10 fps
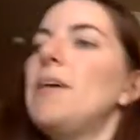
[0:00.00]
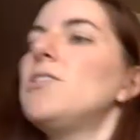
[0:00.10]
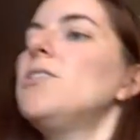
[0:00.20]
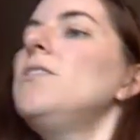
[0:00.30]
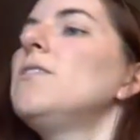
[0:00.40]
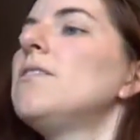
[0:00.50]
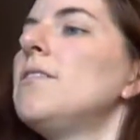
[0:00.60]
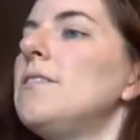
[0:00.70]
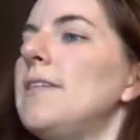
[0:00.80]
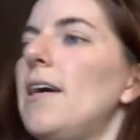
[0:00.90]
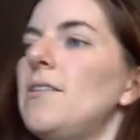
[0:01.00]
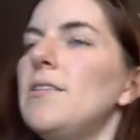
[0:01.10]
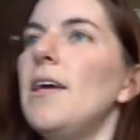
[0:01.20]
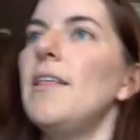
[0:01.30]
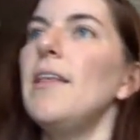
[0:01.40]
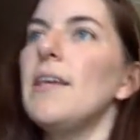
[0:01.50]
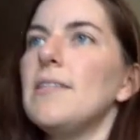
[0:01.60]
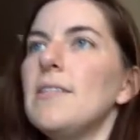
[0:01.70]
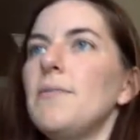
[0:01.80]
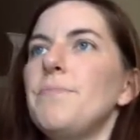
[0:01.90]
measure sounds like
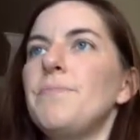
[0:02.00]
this.